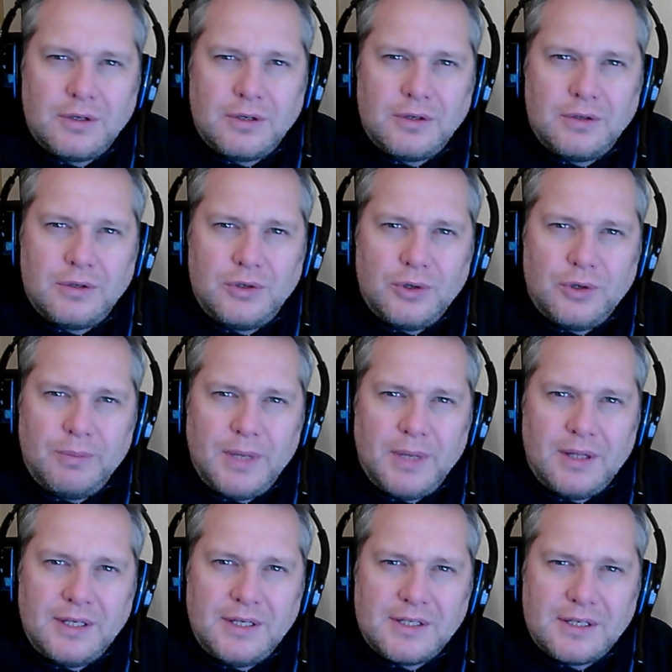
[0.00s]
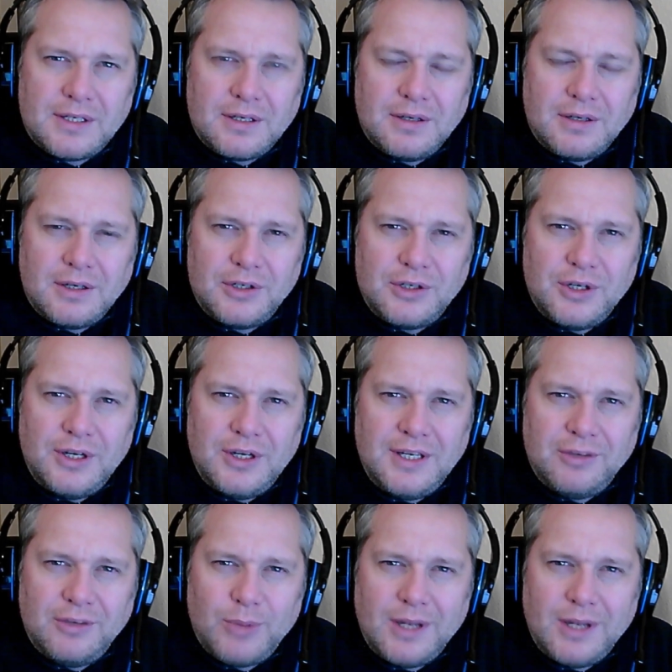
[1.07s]
join me on this journey
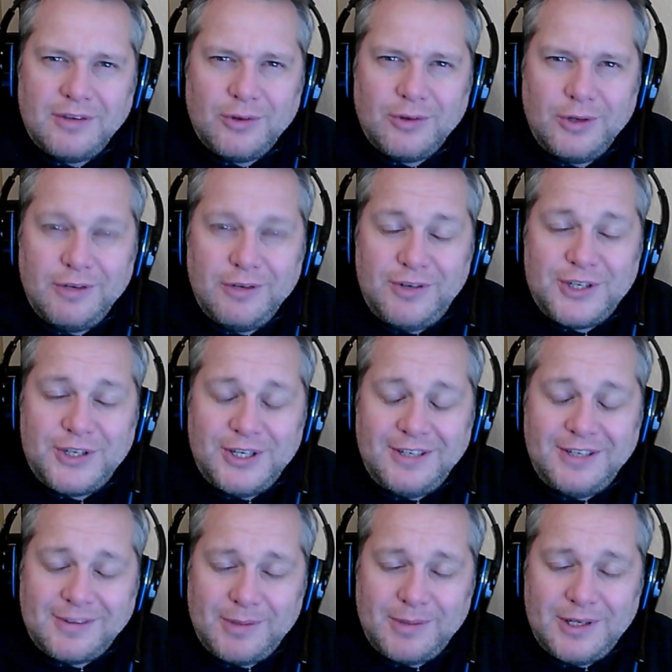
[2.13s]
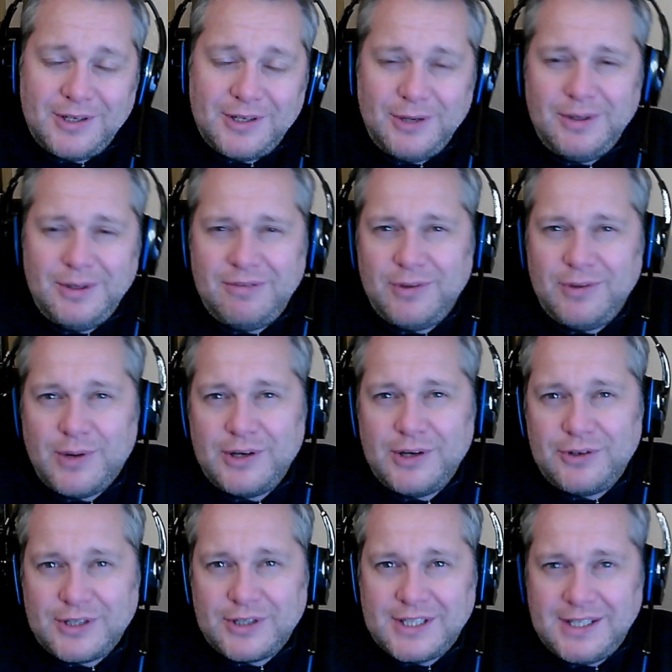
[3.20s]
as well as all the other journeys I'm going to do. And if you are
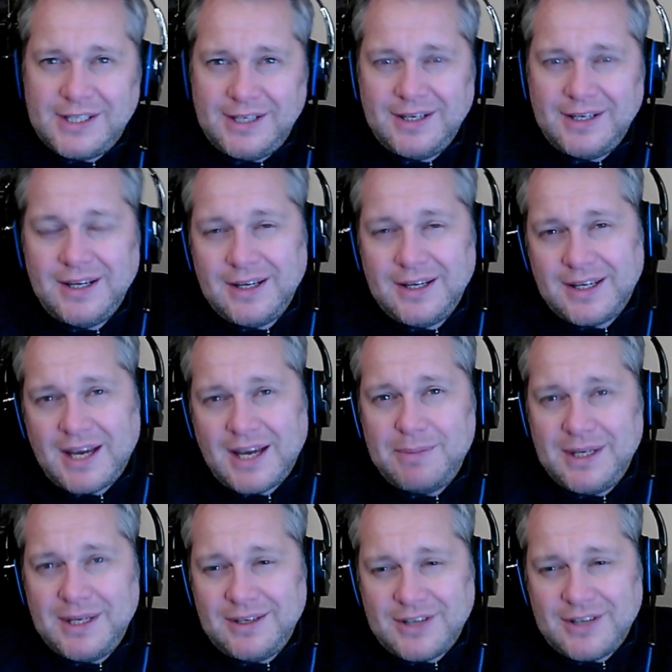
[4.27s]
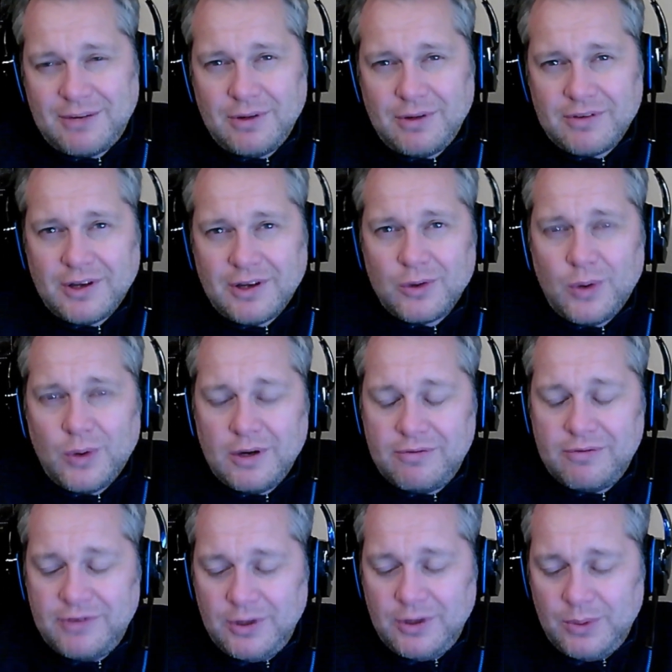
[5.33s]
interested in gaming in general, I've got quite a
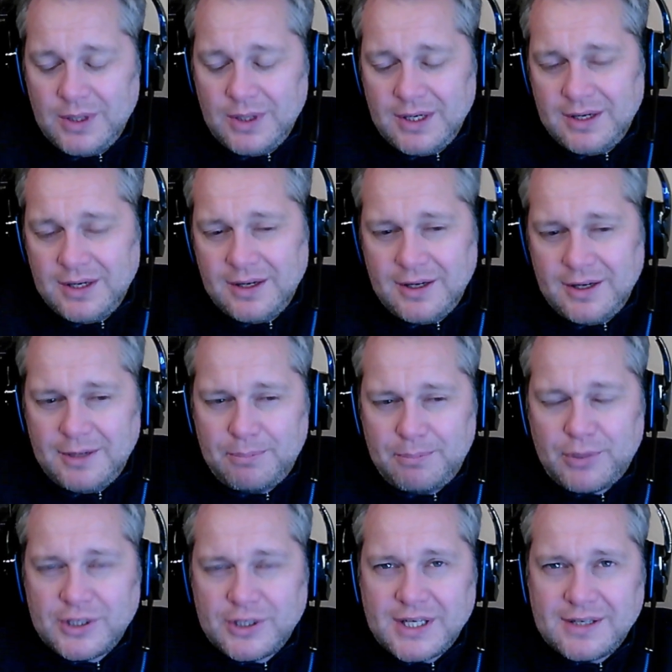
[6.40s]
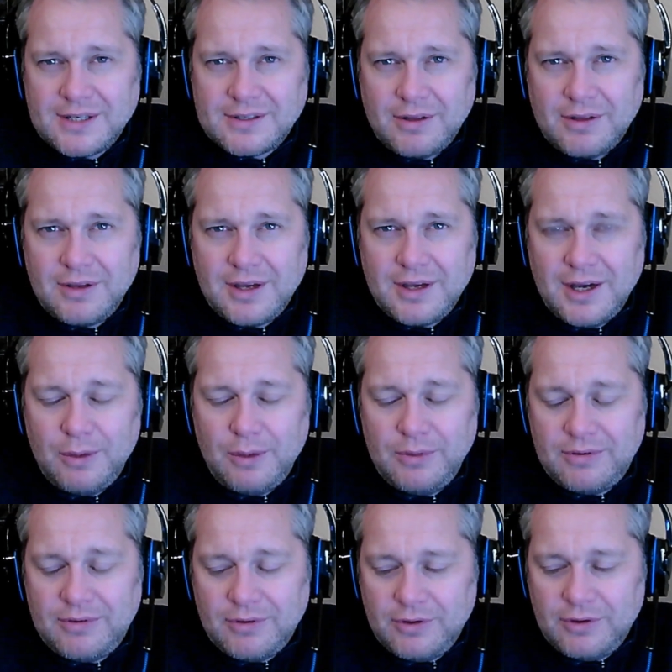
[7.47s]
few projects on the go
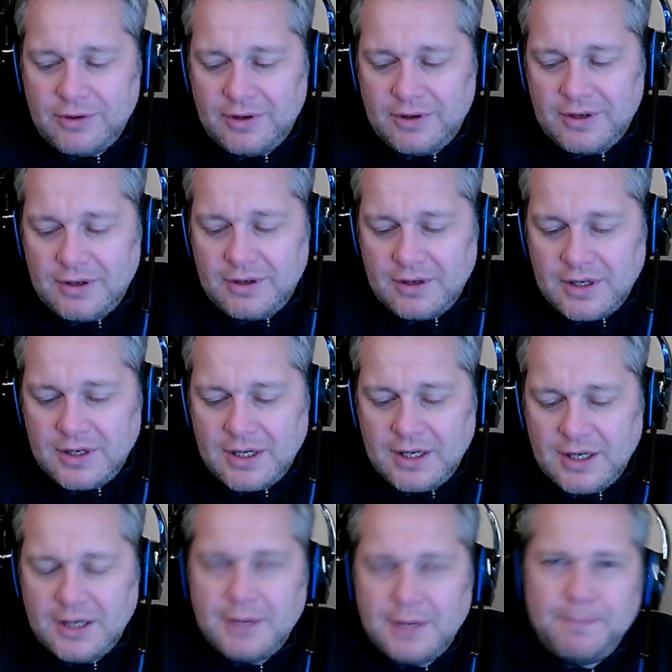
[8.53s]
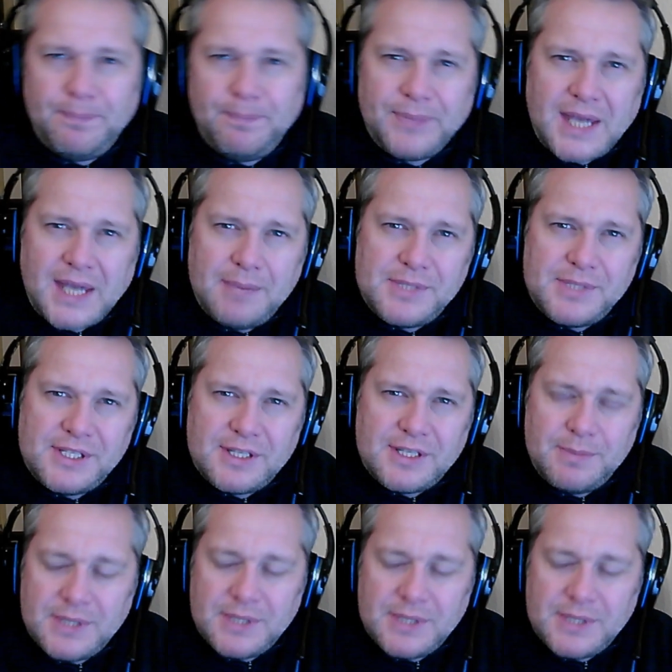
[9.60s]
with other game systems.